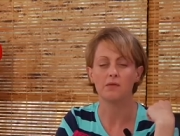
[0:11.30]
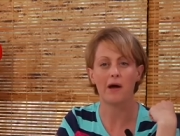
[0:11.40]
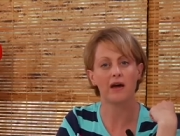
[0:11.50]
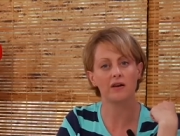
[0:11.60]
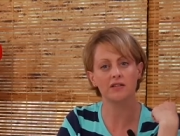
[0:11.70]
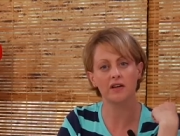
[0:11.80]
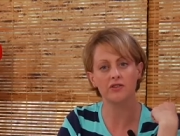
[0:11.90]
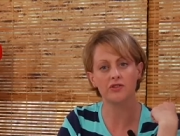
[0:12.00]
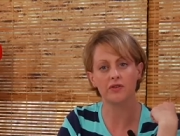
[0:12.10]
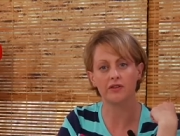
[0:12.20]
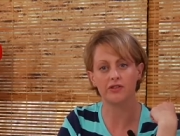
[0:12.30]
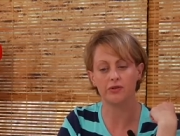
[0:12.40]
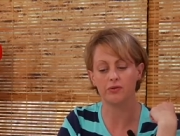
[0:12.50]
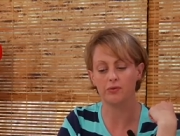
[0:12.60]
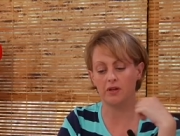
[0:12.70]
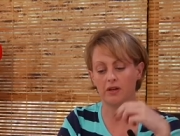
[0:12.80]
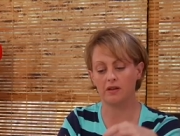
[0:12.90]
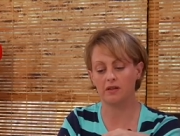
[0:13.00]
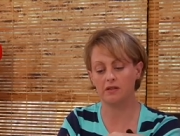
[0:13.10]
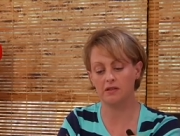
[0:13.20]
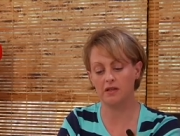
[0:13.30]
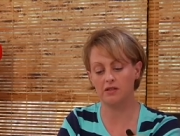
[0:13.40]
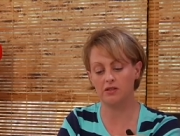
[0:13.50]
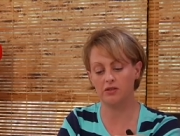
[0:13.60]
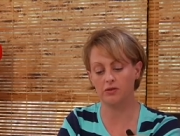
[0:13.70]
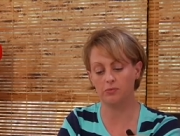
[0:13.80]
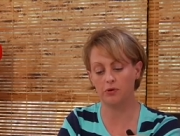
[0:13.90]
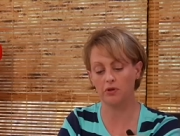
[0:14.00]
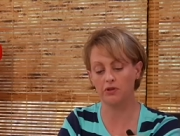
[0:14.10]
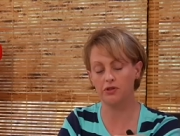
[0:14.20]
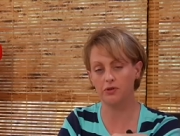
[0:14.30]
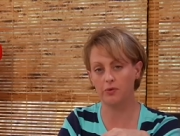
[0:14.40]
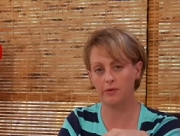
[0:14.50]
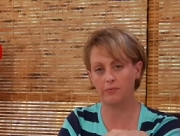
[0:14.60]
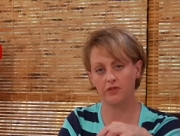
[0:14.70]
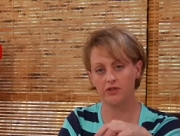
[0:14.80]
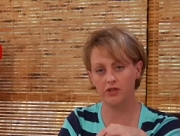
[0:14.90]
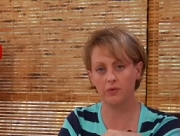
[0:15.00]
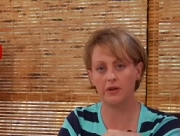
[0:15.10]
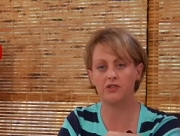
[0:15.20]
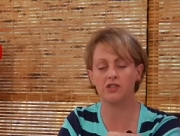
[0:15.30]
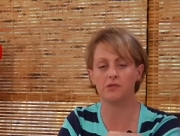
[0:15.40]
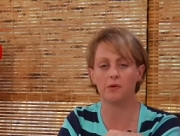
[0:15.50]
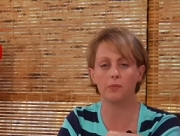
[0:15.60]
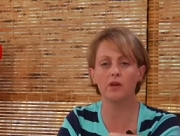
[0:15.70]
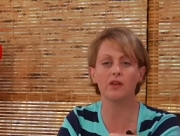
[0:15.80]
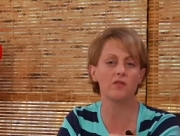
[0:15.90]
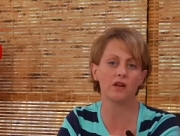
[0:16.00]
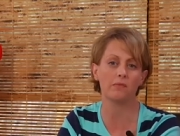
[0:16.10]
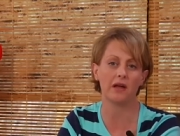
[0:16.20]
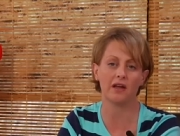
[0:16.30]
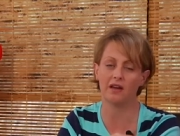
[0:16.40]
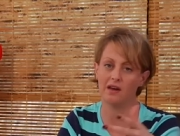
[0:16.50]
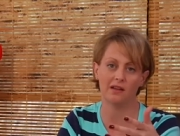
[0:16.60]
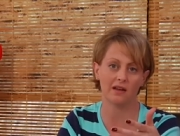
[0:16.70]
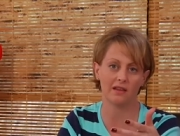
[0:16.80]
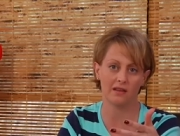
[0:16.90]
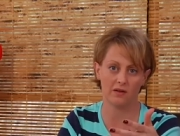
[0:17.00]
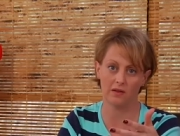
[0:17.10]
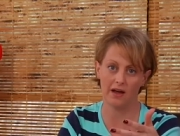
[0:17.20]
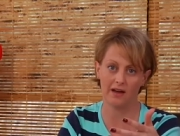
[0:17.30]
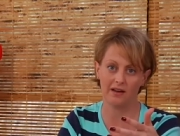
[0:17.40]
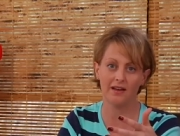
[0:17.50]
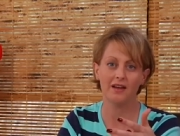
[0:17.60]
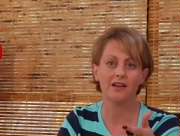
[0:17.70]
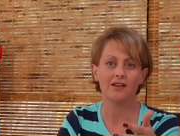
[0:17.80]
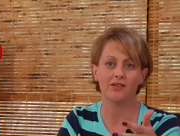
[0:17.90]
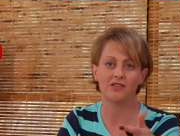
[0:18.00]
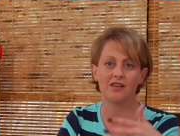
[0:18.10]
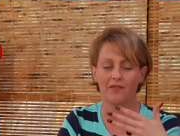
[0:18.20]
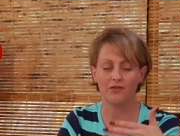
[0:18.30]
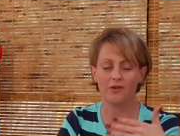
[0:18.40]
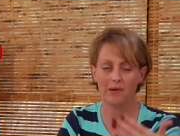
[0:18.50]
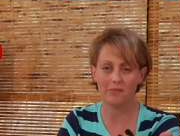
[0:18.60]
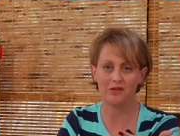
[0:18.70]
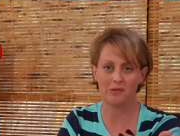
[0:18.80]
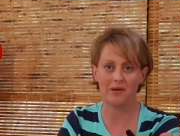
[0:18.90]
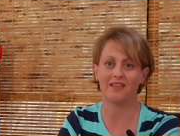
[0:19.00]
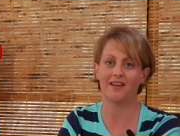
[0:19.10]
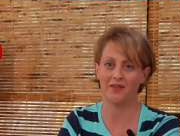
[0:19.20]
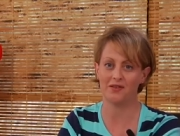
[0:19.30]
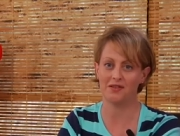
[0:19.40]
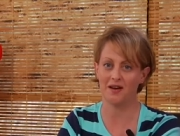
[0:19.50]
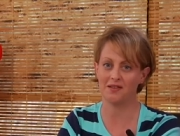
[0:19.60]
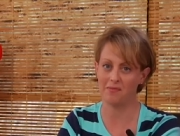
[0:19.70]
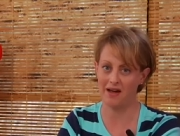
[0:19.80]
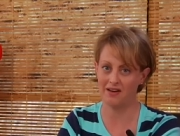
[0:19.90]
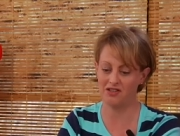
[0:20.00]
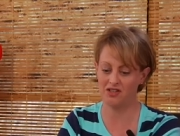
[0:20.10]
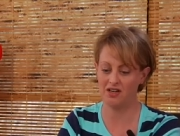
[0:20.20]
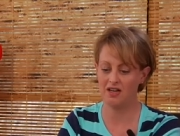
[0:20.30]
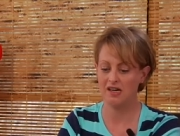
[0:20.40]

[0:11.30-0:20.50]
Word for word: The pattern tells you to do the knit 2, purl 2 rib for 2 inches, but really you can make it any length that you like. You just have to remember to make the other sock to match.